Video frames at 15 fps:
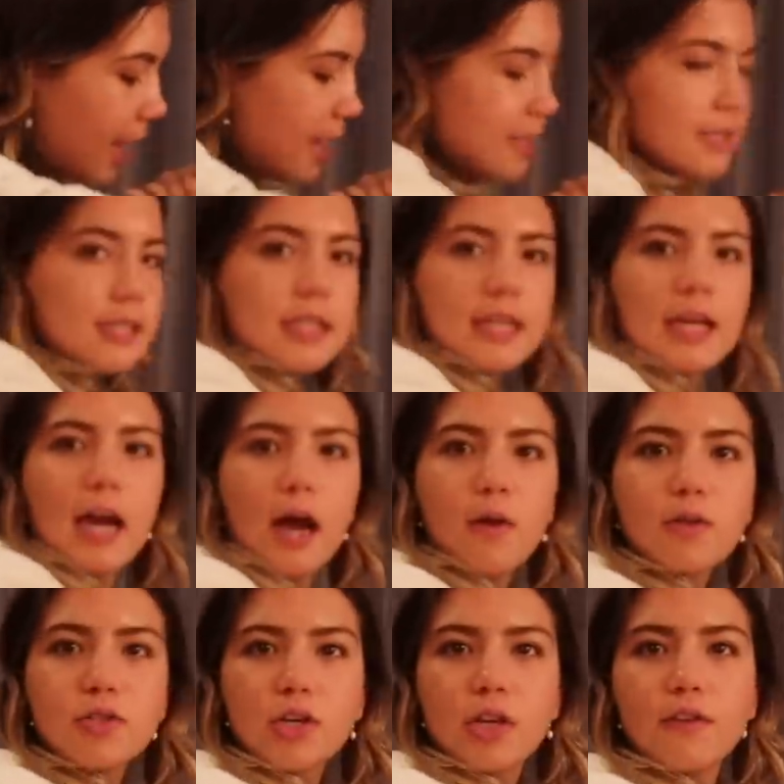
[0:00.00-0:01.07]
lastly,
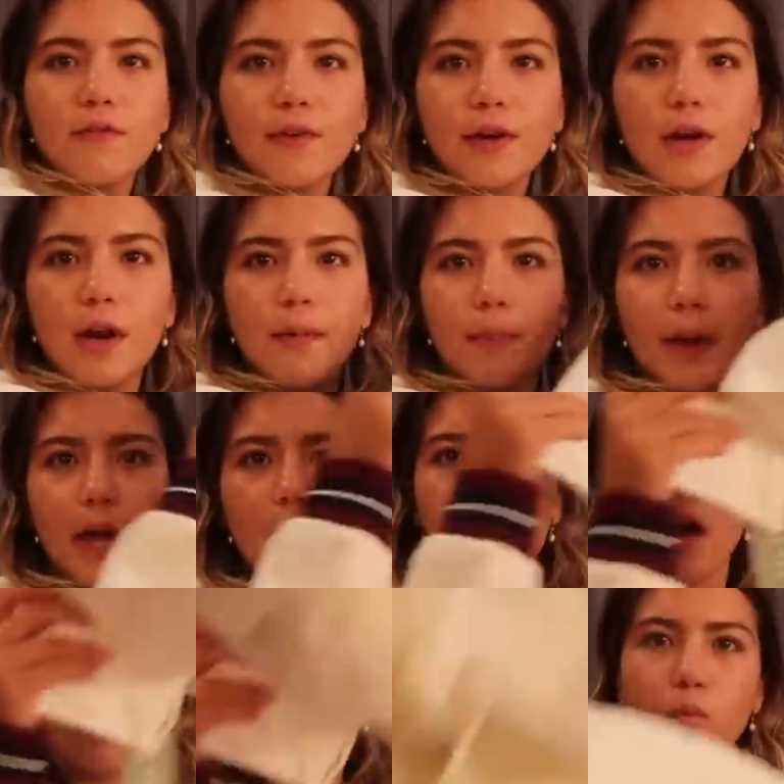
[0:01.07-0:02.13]
I was looking for a
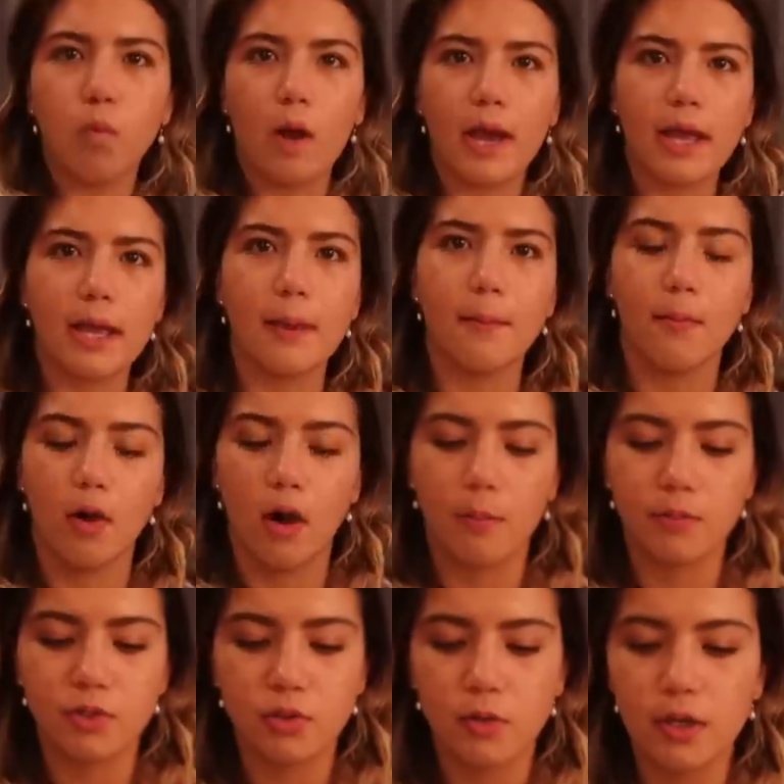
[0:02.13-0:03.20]
pair of white
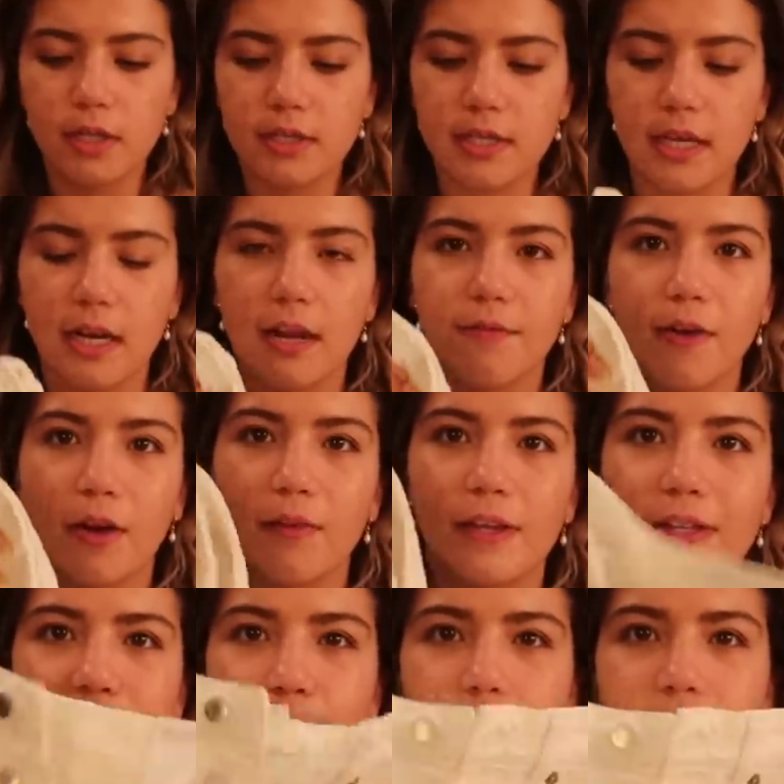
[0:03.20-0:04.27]
mom shorts, and I found
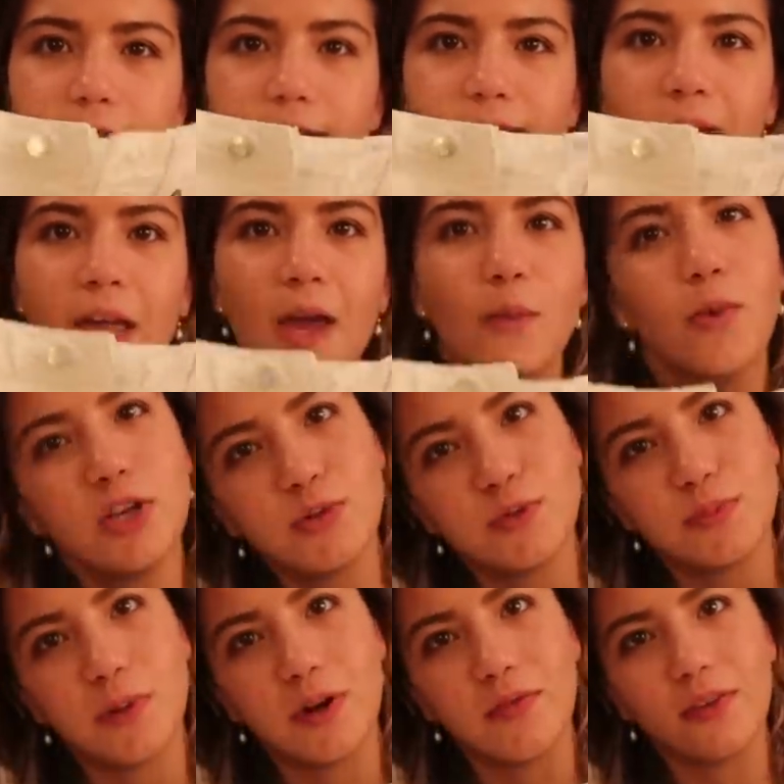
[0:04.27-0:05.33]
these ones, which
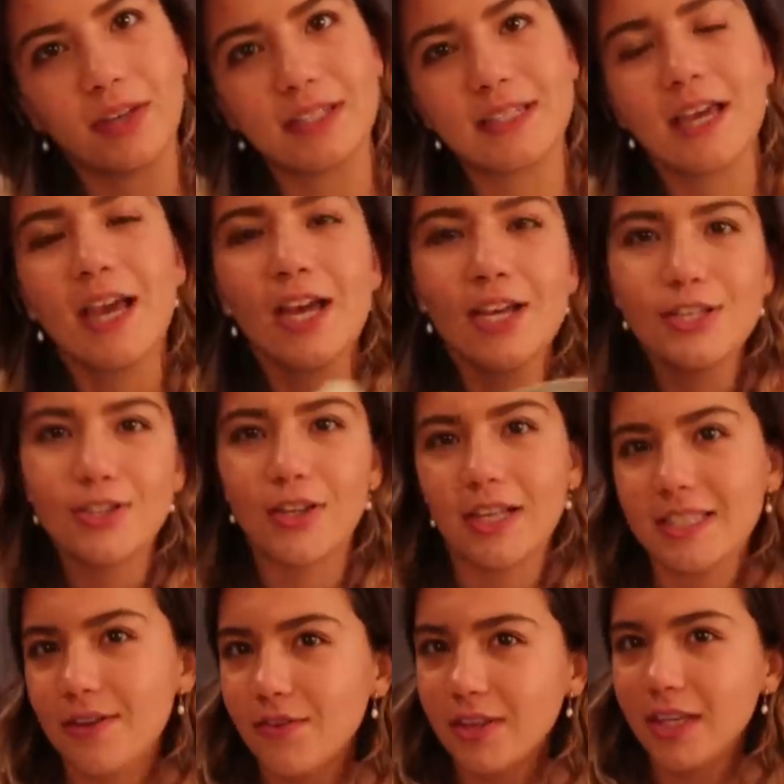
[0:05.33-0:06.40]
was perfect. So
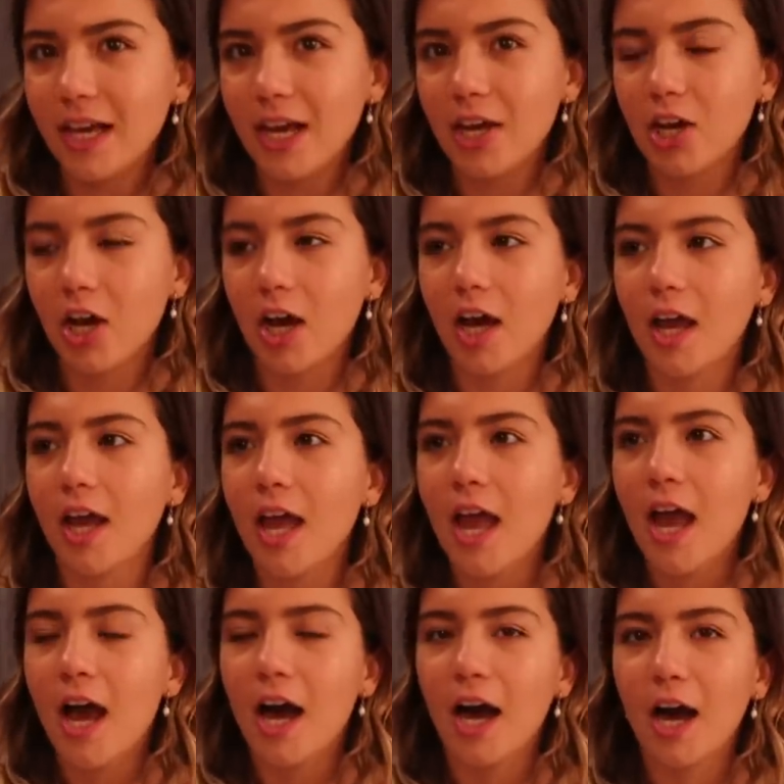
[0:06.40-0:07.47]
that's everything I got.
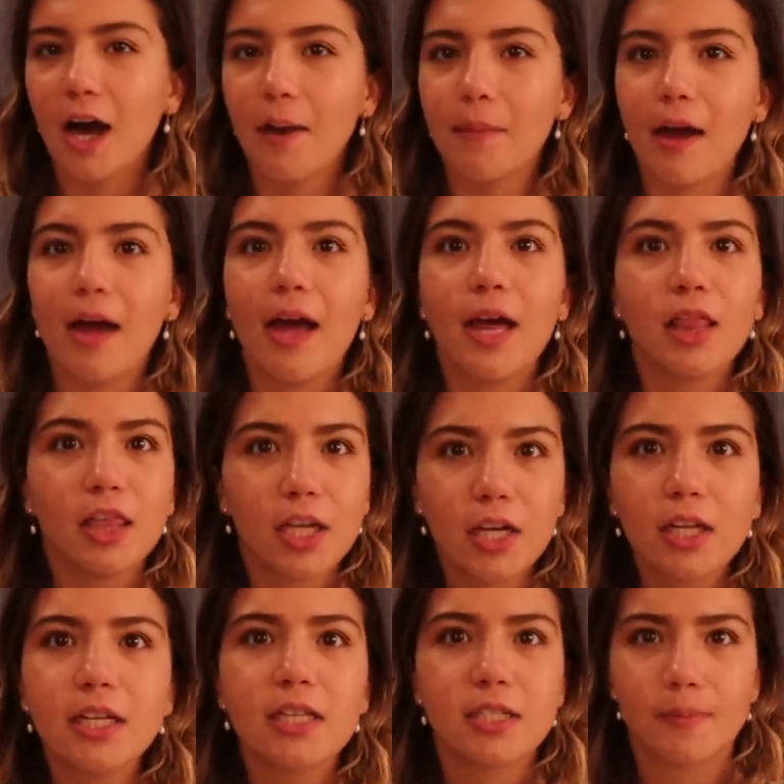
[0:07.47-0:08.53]
Um,
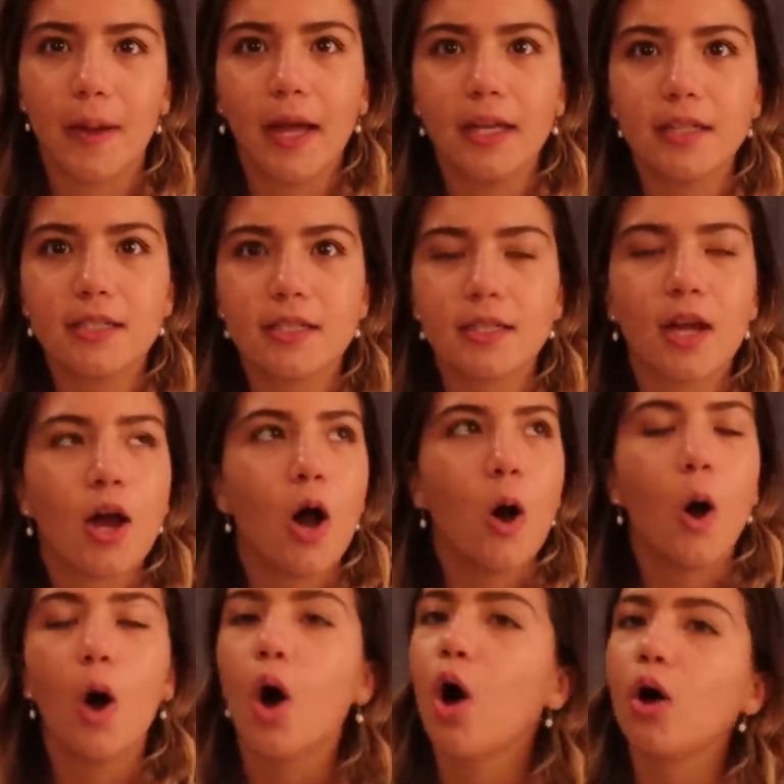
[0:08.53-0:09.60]
literally spent
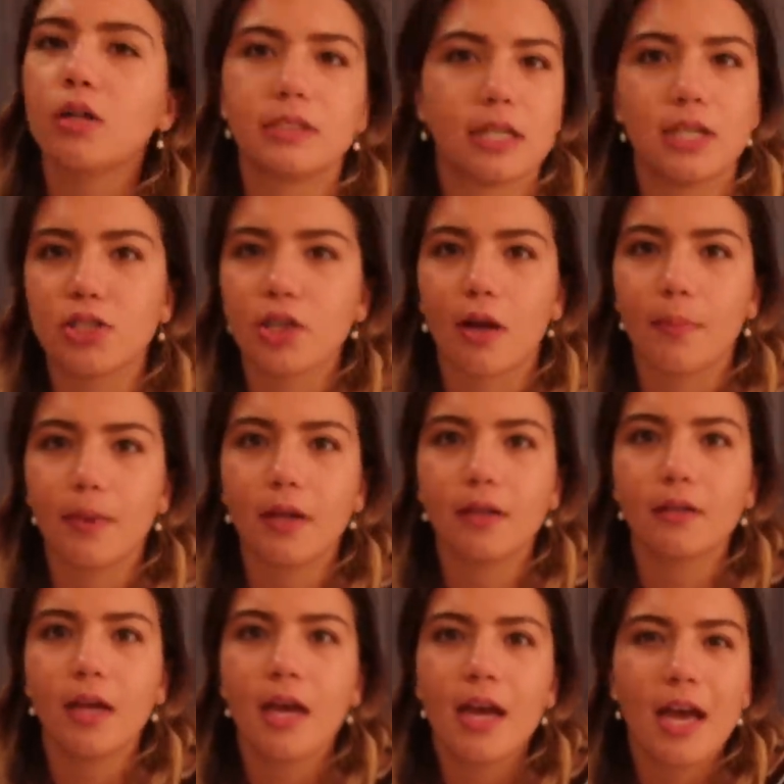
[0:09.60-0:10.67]
all day
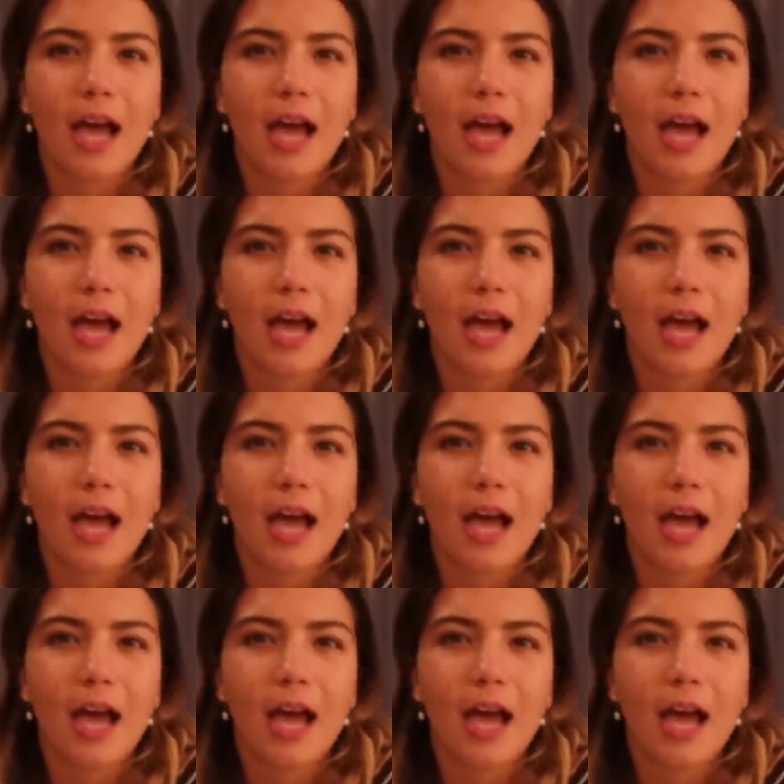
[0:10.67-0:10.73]
shopping.